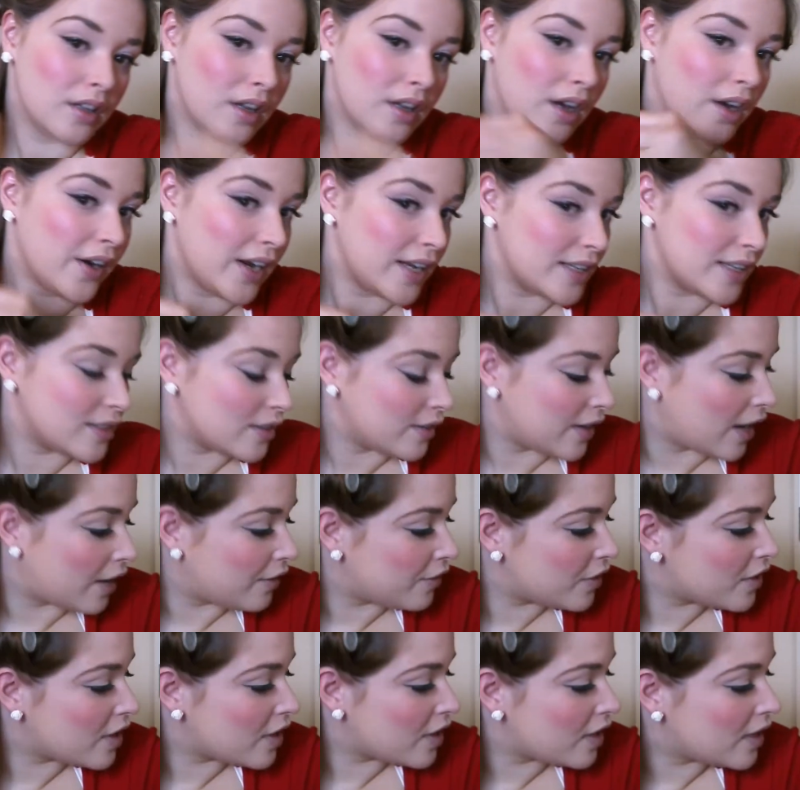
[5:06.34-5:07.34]
Alright, so
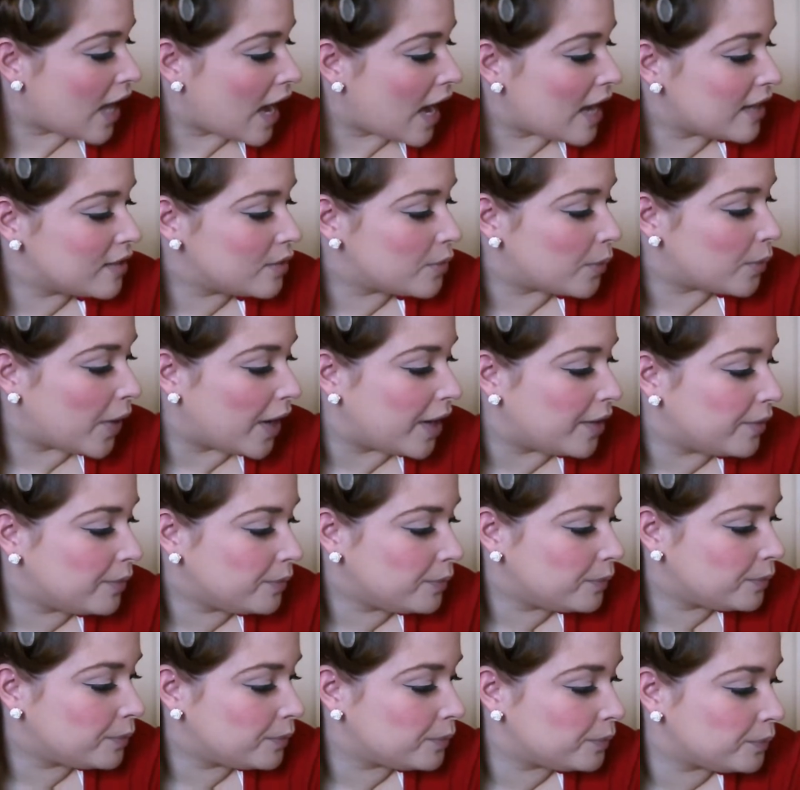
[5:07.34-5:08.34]
now for the last
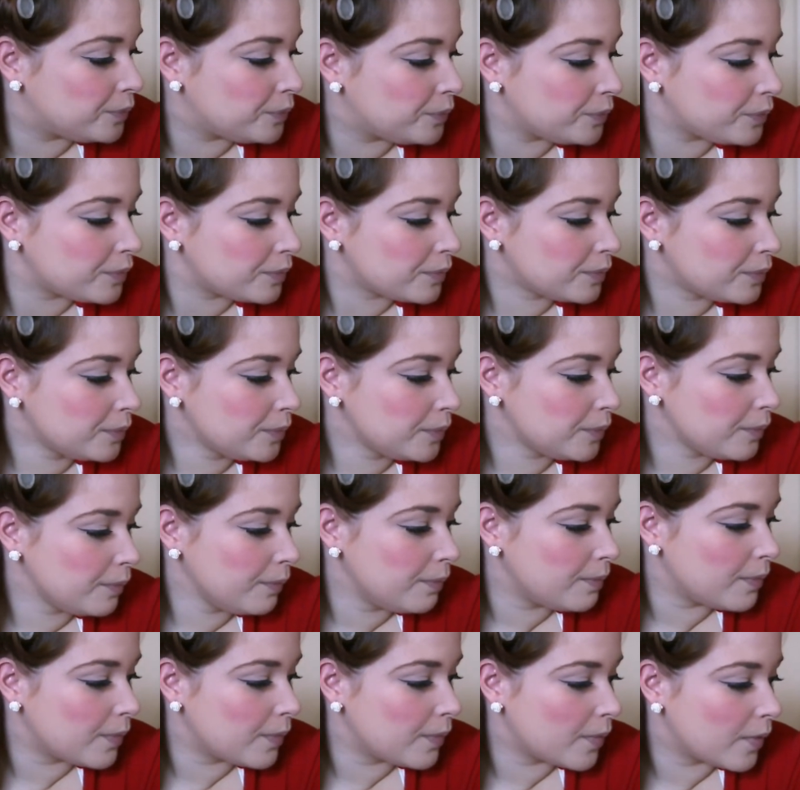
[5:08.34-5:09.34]
one.
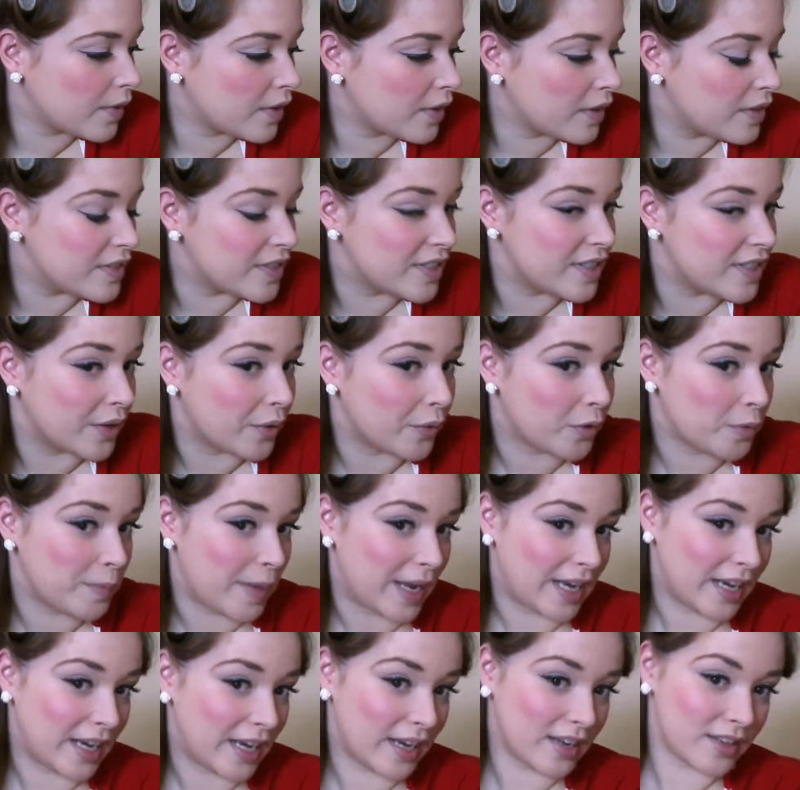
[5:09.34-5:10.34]
I'm still
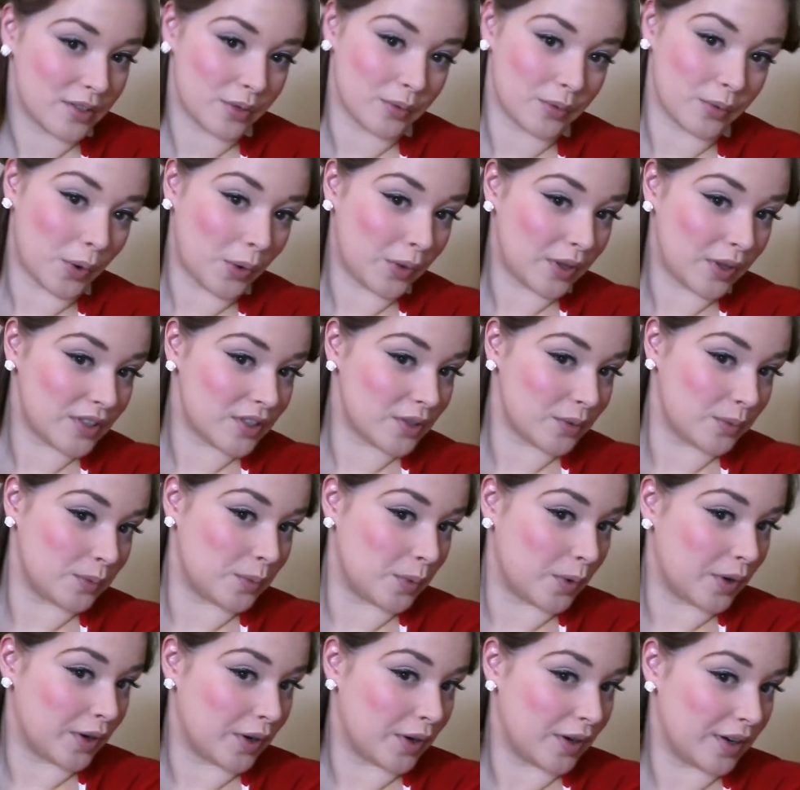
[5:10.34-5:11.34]
remaining to roll it
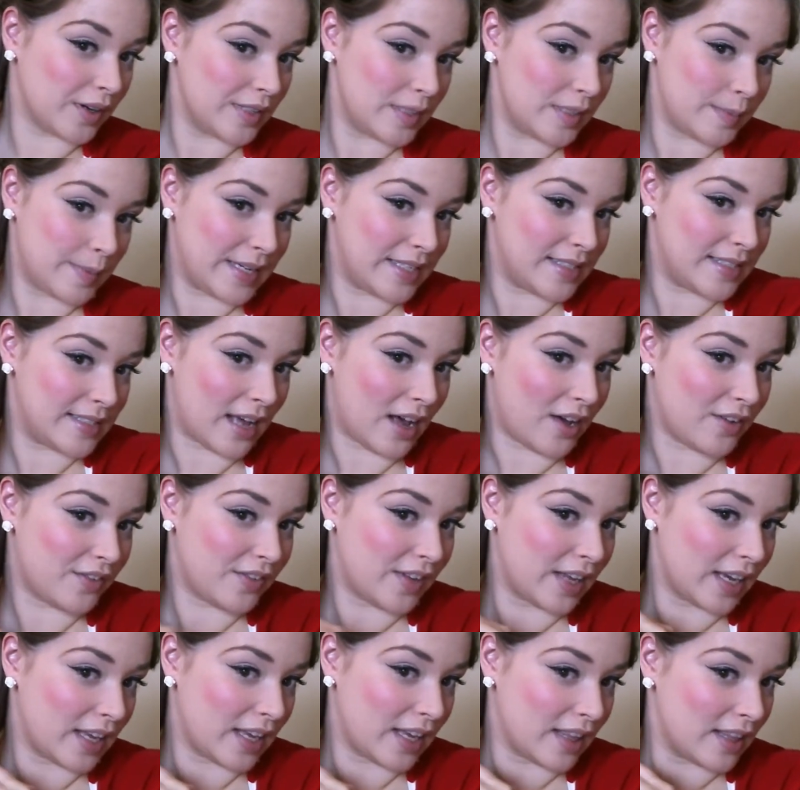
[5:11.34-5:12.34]
towards myself
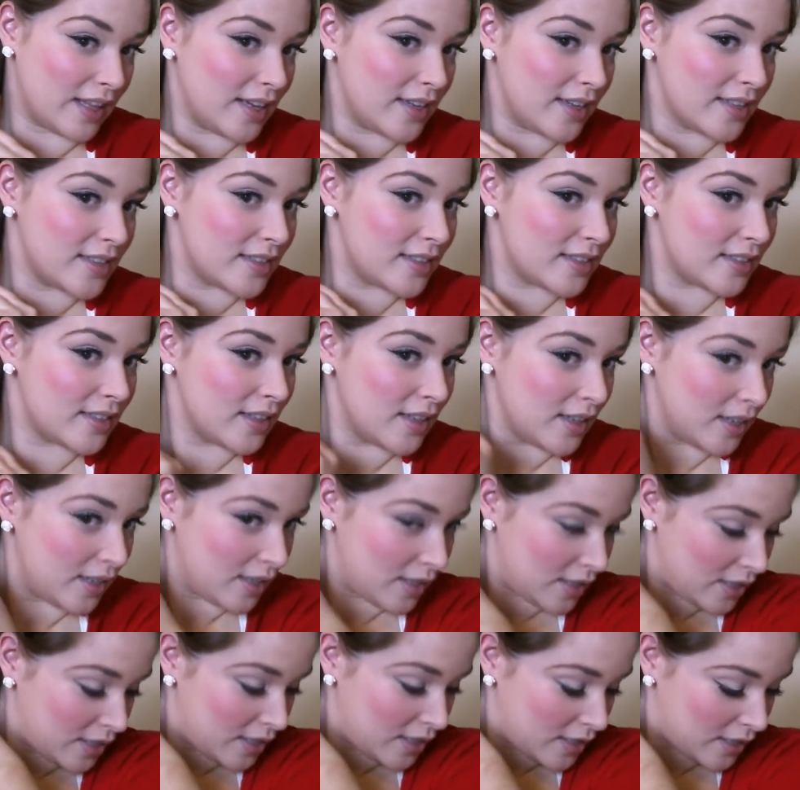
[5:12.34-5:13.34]
like this,
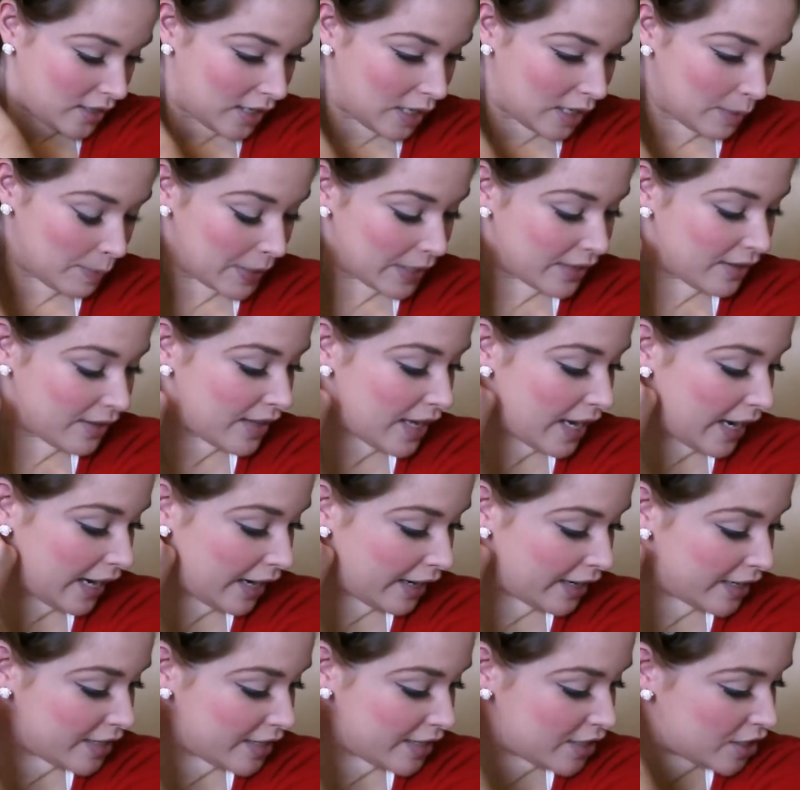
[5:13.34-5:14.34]
keeping all the
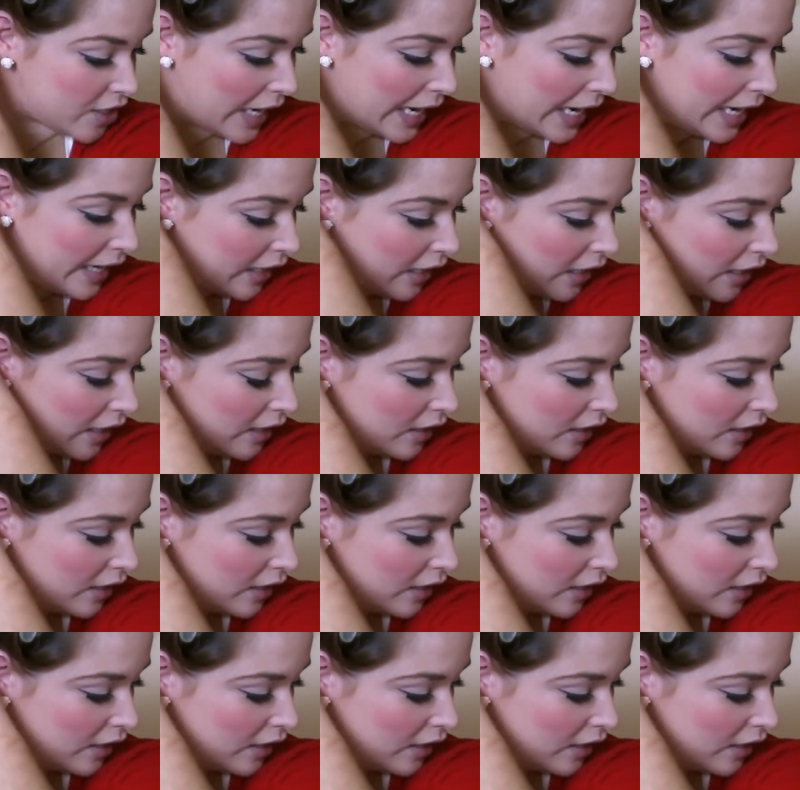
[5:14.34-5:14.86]
hair in check.